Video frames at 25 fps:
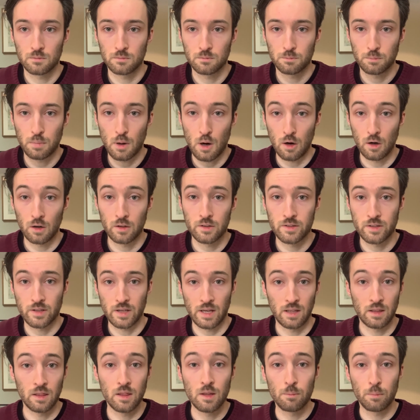parts
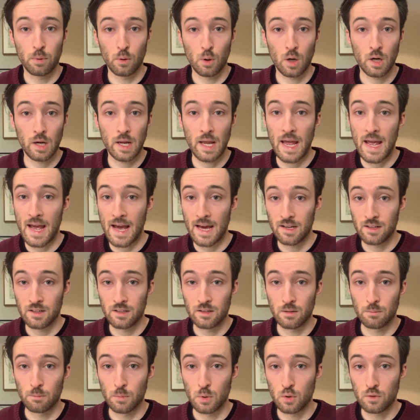in the book and
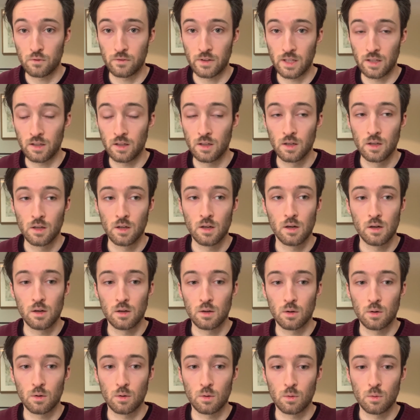in the movie
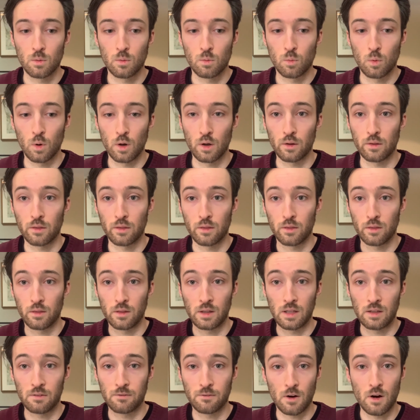where
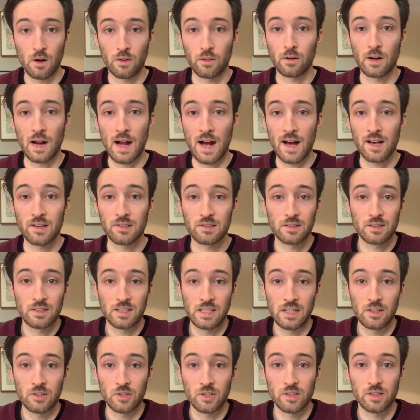the father has to
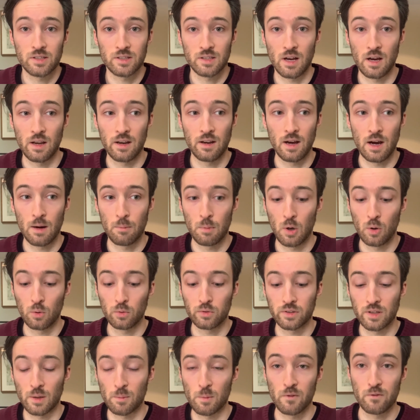teach his son about
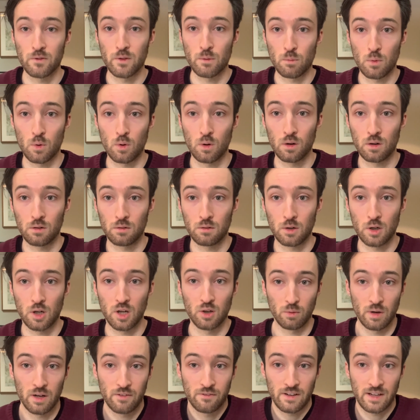some of the more
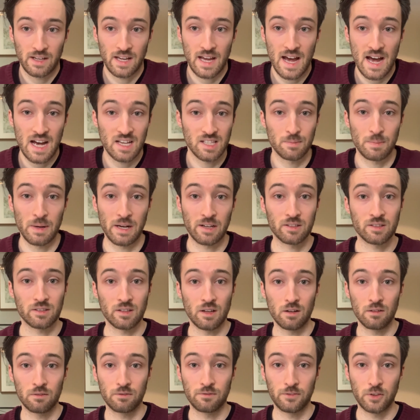horrific aspects
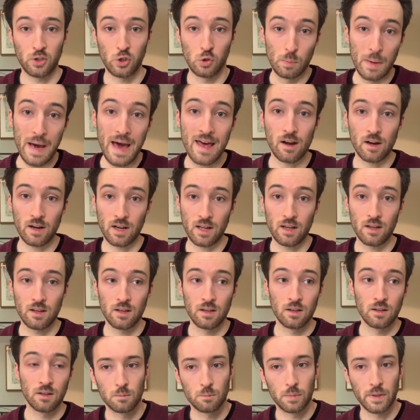of humanity.
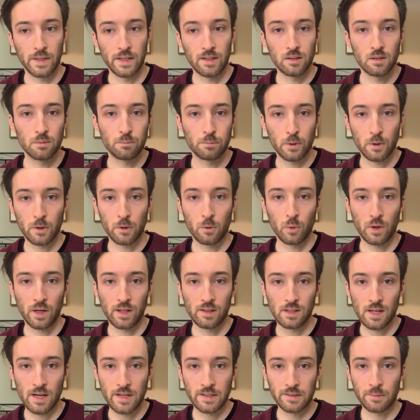But in the book, what I
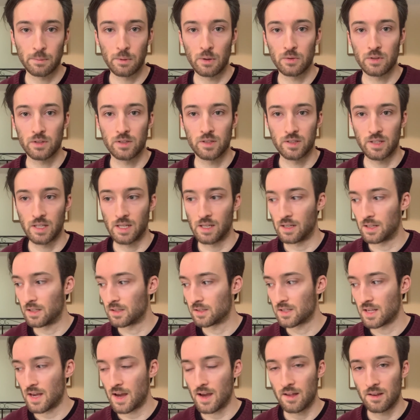liked about this scene
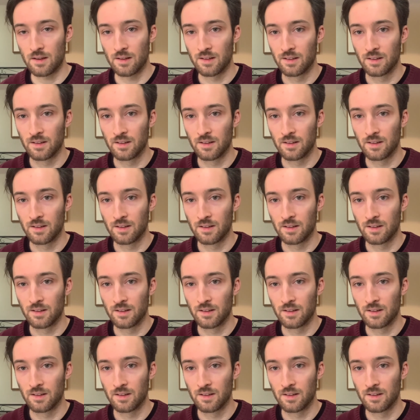is that